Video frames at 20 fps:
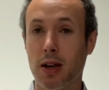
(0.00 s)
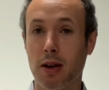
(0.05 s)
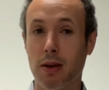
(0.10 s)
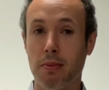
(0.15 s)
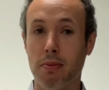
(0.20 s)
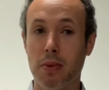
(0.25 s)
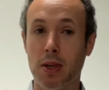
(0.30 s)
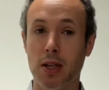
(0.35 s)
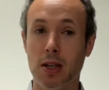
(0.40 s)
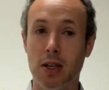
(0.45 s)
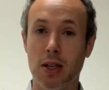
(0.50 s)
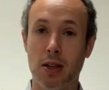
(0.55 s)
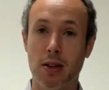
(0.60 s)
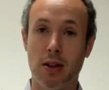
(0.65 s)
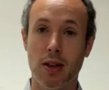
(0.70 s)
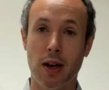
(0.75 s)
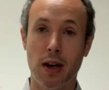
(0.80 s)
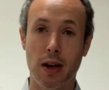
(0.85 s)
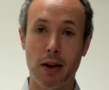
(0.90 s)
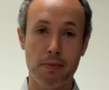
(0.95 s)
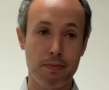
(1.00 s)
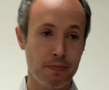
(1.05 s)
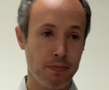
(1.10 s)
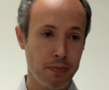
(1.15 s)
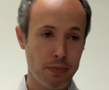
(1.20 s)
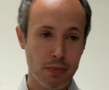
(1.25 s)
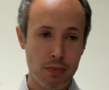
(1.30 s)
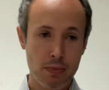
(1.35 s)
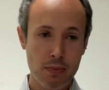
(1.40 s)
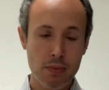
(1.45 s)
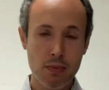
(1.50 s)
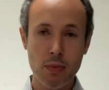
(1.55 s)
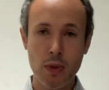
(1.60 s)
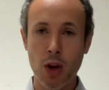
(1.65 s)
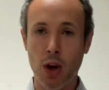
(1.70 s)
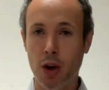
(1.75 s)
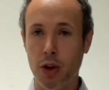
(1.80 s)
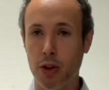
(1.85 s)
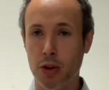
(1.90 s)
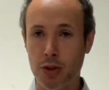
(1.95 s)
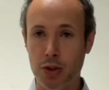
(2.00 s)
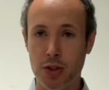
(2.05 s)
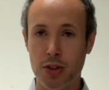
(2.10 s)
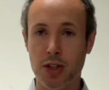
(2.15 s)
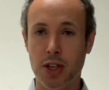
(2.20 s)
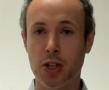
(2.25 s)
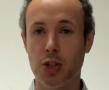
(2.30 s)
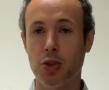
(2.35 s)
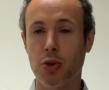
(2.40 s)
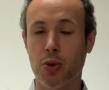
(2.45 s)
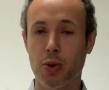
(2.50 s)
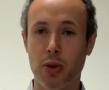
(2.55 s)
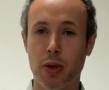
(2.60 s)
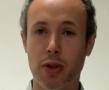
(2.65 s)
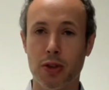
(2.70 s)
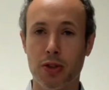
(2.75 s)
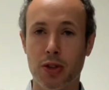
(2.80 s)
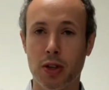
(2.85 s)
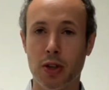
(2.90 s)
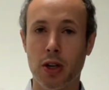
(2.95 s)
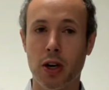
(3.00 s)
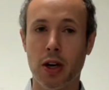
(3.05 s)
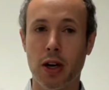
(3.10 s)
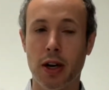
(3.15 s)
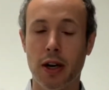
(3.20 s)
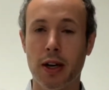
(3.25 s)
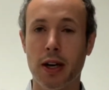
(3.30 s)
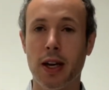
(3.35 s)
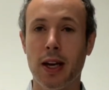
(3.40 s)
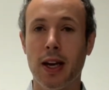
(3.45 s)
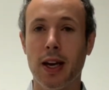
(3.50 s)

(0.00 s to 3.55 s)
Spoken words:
meaning that all those essential oils are gone,